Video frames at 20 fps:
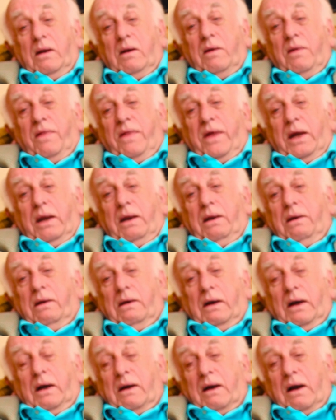Then
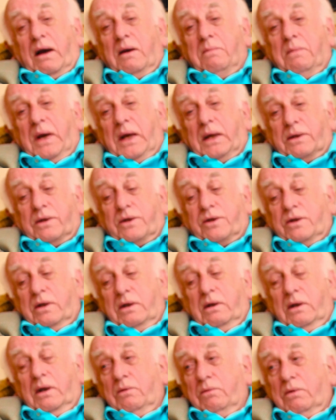I met
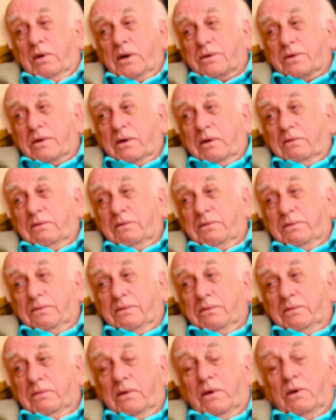Sidney Rossoff,
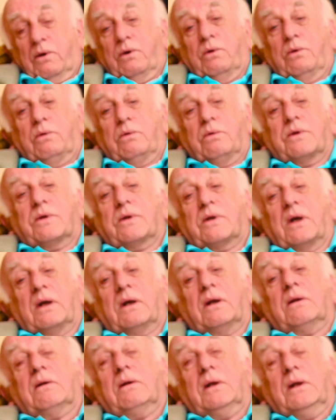who's
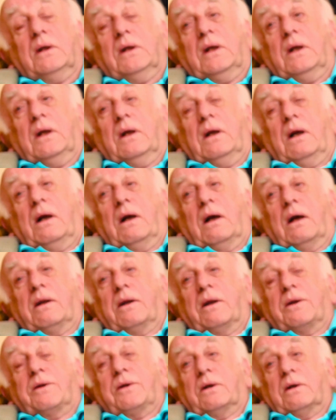an
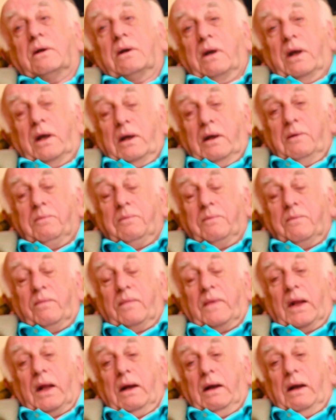attorney
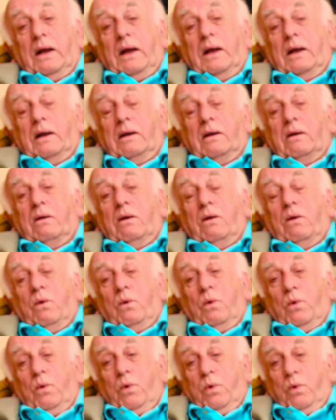
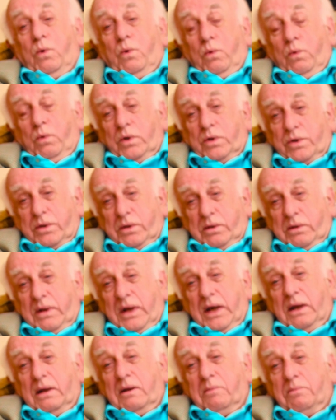who was
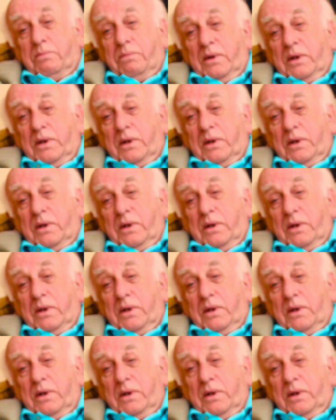then the